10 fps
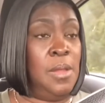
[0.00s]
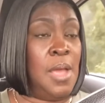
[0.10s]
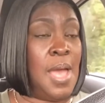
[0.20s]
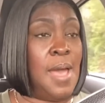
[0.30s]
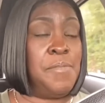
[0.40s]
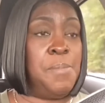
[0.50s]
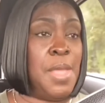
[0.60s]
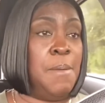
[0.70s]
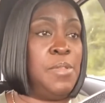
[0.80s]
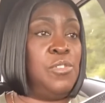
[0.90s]
I have to
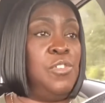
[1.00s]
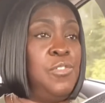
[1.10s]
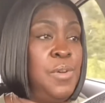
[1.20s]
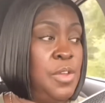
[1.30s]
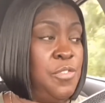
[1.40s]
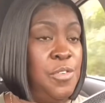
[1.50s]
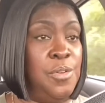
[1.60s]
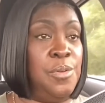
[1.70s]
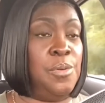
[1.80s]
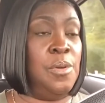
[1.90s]
be able to trust
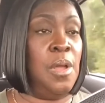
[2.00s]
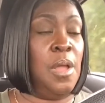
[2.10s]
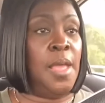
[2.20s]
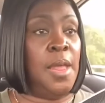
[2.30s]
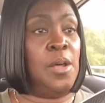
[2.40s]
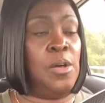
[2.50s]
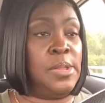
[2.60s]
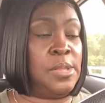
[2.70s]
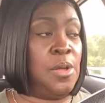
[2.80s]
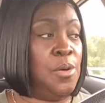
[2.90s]
you. And
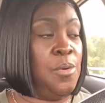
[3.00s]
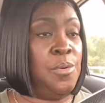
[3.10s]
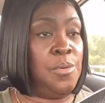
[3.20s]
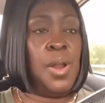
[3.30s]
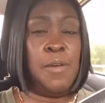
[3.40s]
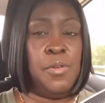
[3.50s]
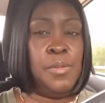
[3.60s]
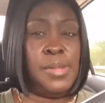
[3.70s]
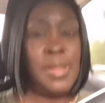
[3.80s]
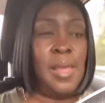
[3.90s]
also, whatever
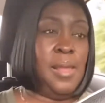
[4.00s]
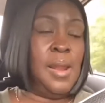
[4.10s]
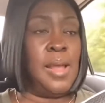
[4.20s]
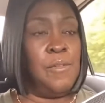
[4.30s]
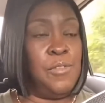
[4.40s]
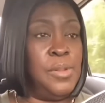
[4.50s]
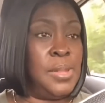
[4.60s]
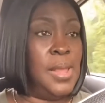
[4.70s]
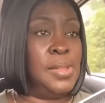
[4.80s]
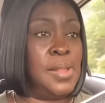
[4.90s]
you say, like if you
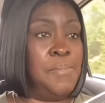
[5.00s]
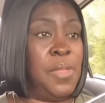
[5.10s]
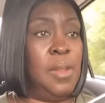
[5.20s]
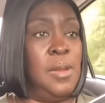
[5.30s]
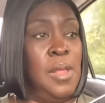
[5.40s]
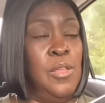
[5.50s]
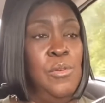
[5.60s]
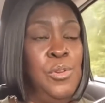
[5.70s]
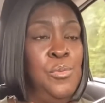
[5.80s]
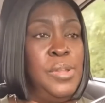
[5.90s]
say something and
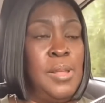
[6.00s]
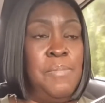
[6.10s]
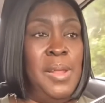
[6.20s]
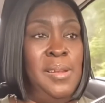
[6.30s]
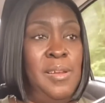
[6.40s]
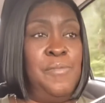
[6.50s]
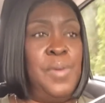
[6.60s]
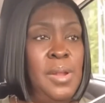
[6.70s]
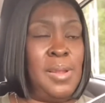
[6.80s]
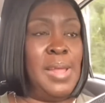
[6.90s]
you do something
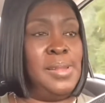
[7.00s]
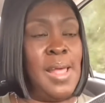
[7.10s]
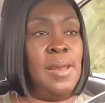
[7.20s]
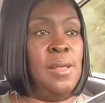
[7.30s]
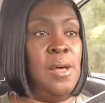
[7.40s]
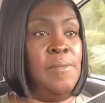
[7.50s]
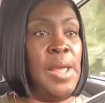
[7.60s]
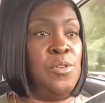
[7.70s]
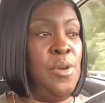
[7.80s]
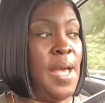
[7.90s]
different, that's not love.
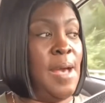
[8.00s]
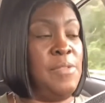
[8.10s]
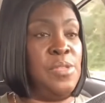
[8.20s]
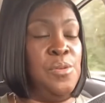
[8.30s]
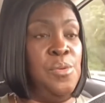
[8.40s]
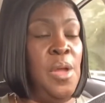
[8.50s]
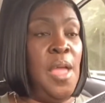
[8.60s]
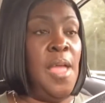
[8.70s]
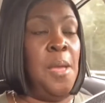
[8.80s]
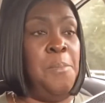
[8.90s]
Like you have
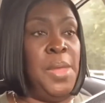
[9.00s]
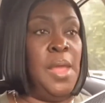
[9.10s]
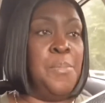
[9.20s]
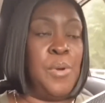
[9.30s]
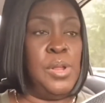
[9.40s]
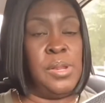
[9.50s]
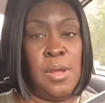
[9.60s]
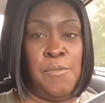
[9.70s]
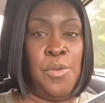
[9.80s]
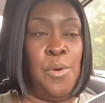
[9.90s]
to be a person
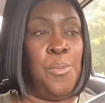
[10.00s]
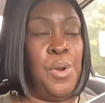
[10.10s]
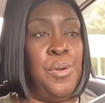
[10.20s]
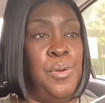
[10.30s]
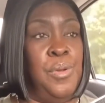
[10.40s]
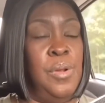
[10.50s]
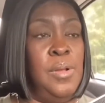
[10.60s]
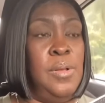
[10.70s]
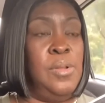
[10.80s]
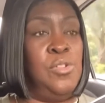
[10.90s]
of your word.
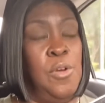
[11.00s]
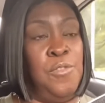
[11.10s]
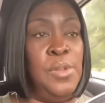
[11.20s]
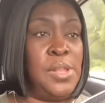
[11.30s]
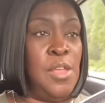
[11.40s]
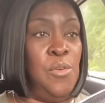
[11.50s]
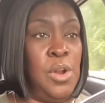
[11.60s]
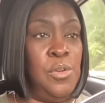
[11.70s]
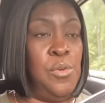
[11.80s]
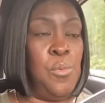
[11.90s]
So if you say you're
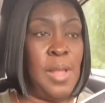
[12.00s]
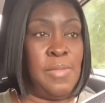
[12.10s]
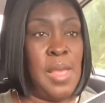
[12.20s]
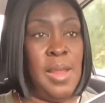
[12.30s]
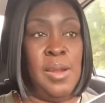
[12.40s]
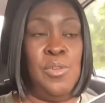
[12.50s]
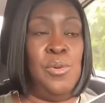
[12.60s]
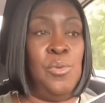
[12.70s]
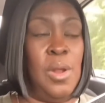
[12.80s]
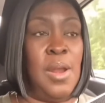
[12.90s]
going to do one thing and then you
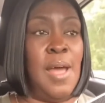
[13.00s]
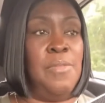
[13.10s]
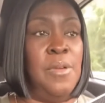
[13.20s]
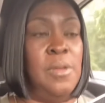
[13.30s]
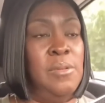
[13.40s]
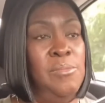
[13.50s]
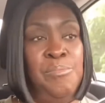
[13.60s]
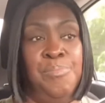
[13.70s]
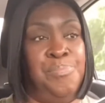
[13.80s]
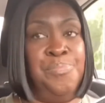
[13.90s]
do another,
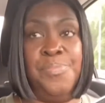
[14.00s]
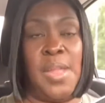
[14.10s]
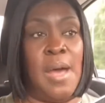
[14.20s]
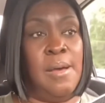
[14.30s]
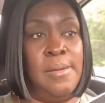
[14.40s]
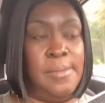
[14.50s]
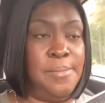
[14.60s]
nah.